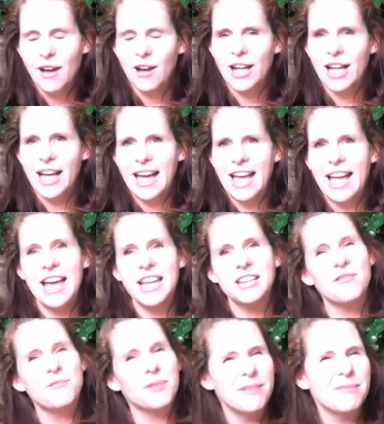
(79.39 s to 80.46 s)
Okay, and
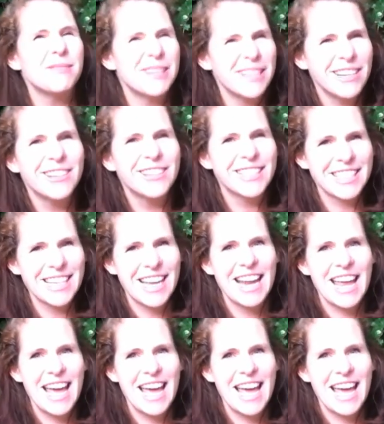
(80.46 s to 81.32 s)
you've probably all seen